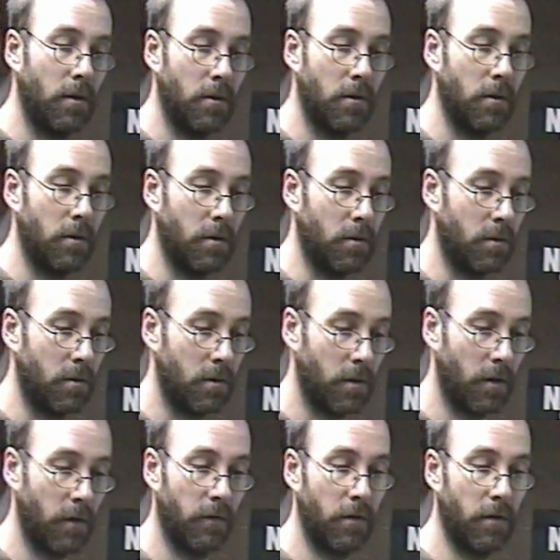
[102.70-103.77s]
So
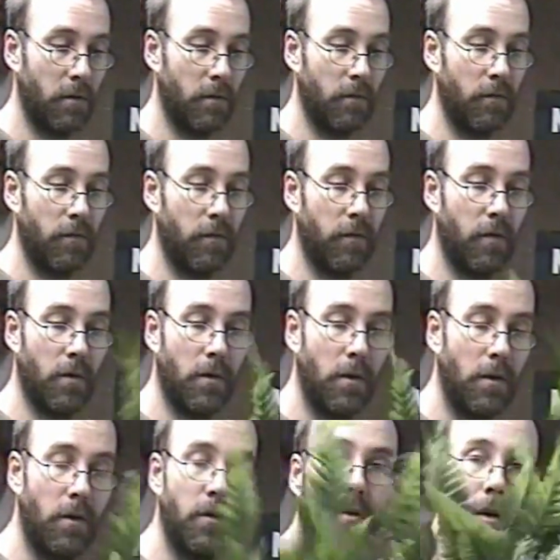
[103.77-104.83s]
7,
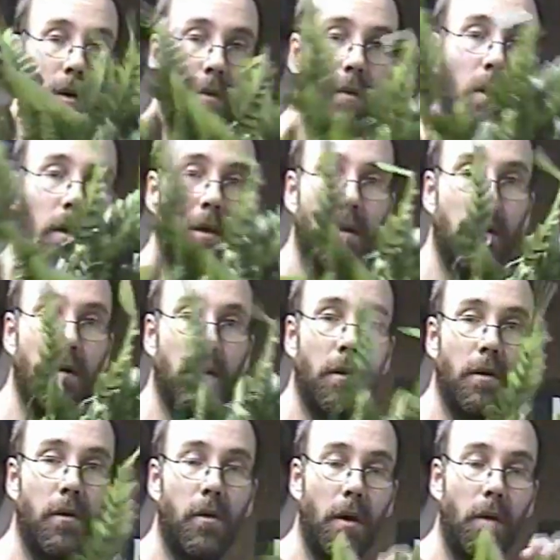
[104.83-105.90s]
14, 21.
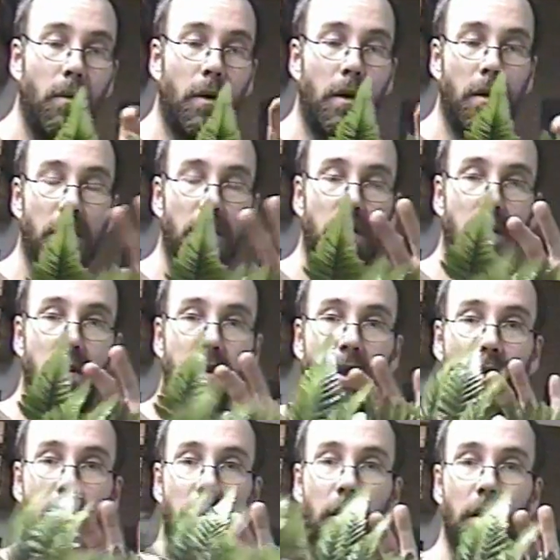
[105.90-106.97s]
21
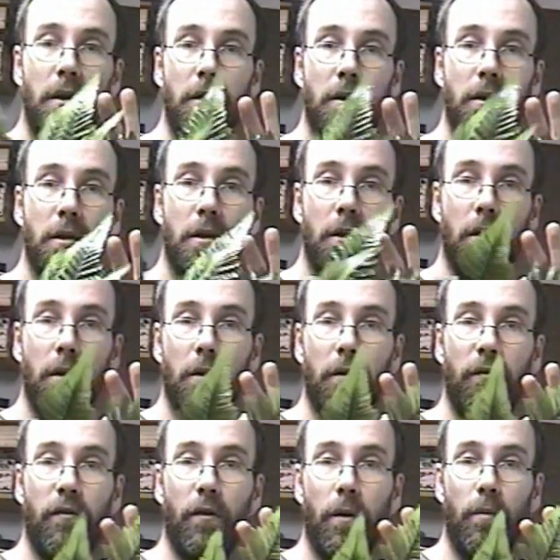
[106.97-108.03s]
sets of these
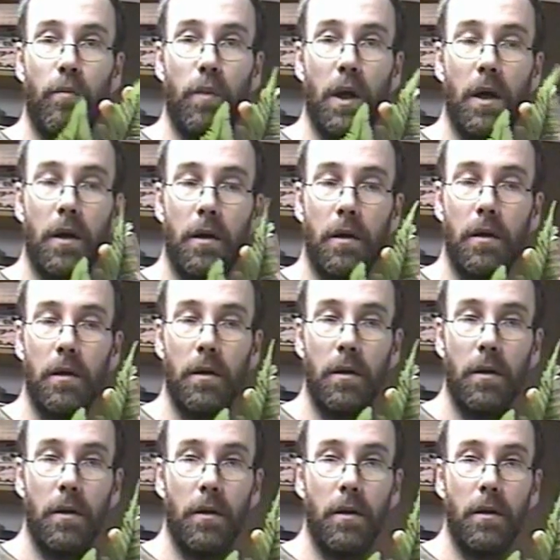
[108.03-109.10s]
for $1.
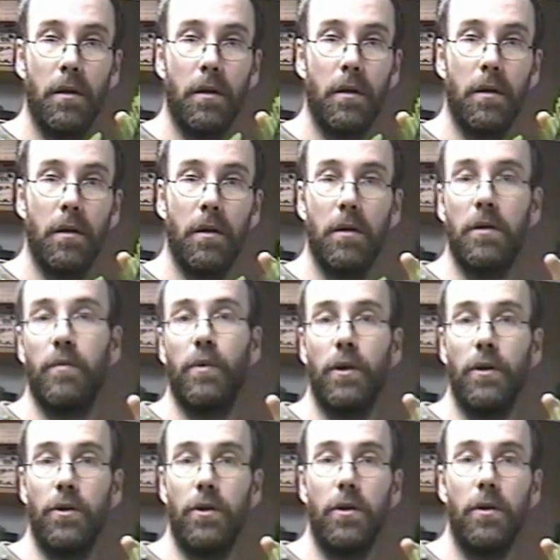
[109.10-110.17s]
That's
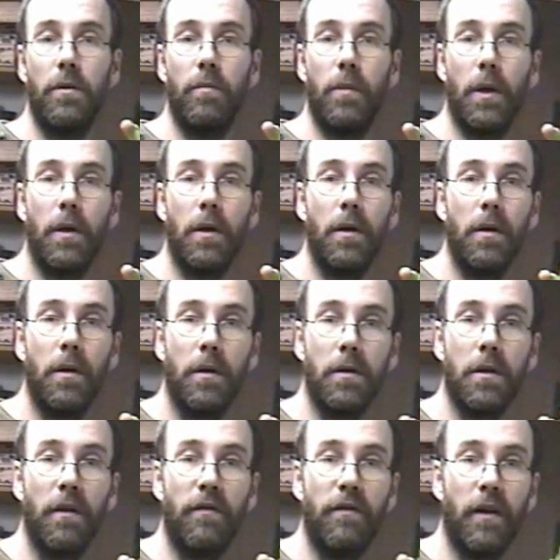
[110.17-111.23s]
pretty cheap, eh?
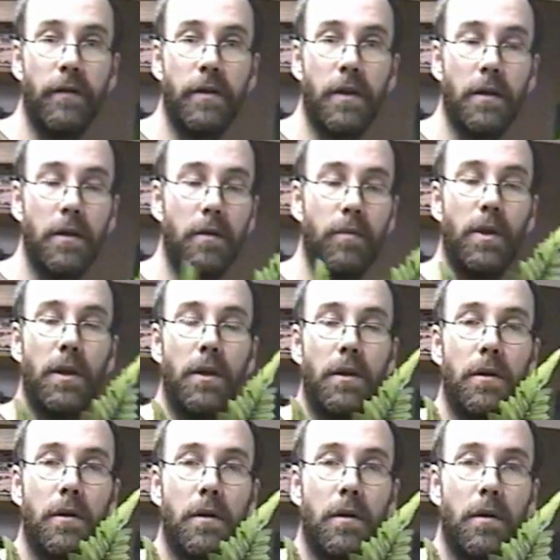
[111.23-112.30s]
That's like 5 cents a
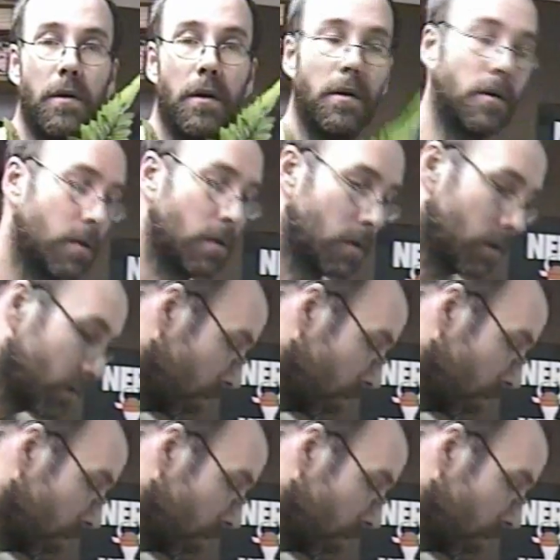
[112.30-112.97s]
piece. That's